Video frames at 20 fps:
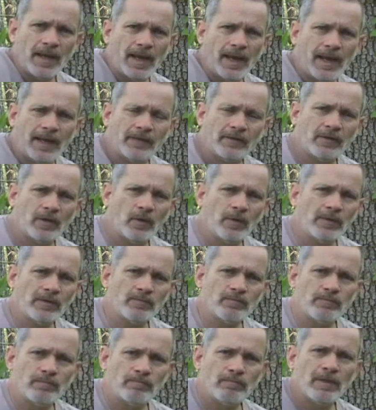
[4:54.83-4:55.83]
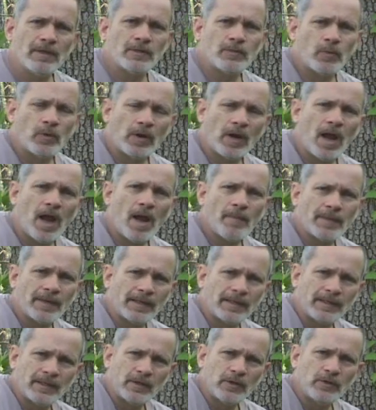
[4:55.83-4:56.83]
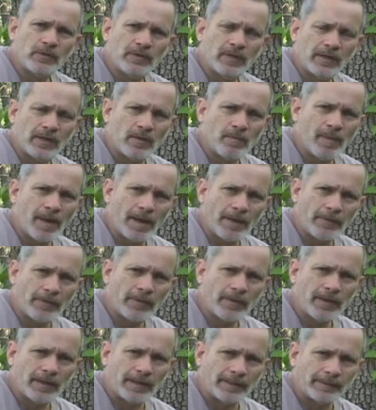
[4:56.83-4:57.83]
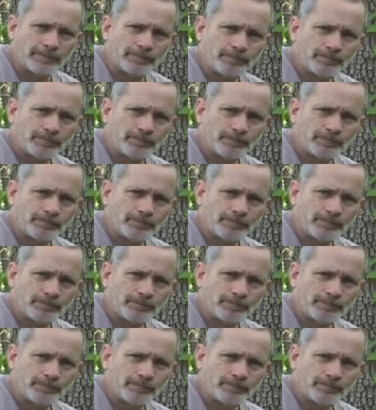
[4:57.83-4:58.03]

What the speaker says: And so it's much more commonly used than you might think.